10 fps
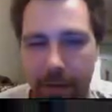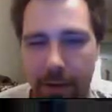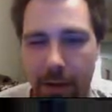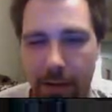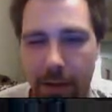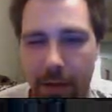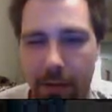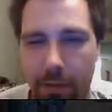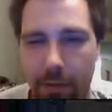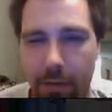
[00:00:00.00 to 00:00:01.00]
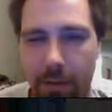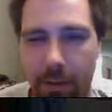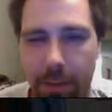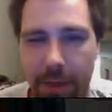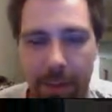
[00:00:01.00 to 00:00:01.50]
Oh, let me
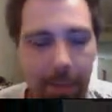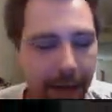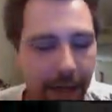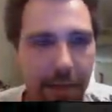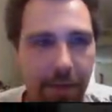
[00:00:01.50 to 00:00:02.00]
not back up to the